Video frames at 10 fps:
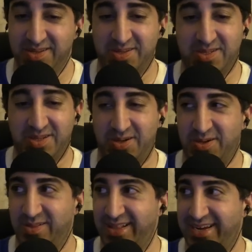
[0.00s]

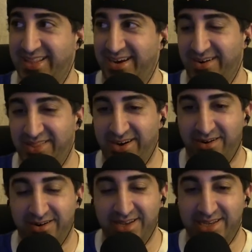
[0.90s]
So like their
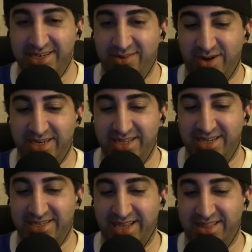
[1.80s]
are
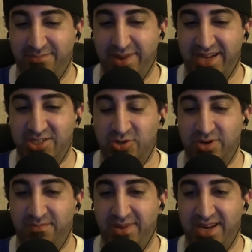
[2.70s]
TYT is like the
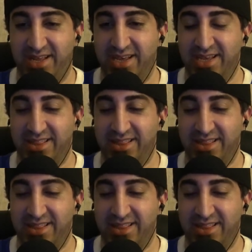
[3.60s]
mainstream media.